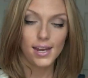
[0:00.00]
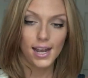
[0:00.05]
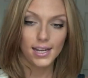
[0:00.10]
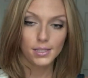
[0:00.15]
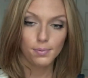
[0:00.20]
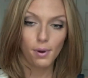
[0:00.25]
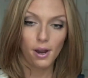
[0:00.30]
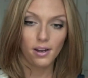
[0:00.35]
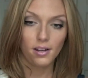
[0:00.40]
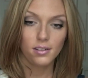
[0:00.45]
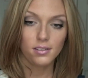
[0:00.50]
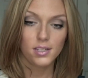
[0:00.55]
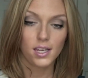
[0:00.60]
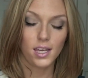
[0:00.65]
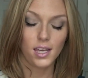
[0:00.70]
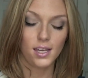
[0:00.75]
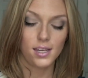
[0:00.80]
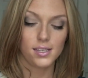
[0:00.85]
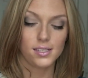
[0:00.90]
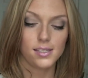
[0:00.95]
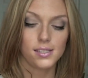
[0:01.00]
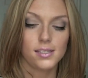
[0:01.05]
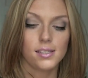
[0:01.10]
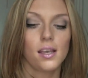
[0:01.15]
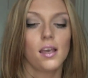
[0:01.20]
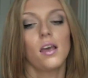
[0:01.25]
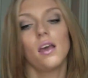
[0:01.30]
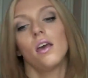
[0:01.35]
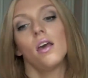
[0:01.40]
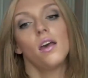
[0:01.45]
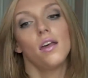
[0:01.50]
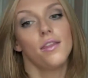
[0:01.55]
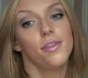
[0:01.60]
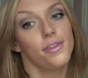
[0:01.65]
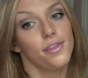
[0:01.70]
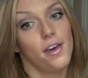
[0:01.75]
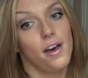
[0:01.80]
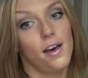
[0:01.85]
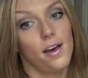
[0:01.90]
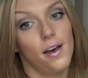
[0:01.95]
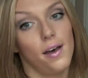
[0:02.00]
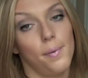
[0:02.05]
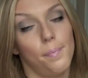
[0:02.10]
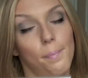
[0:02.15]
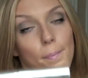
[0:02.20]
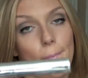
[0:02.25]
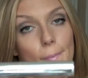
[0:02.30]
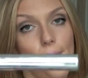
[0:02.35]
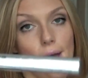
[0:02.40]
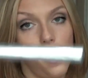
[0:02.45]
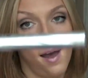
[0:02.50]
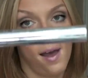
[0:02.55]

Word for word: The next product is the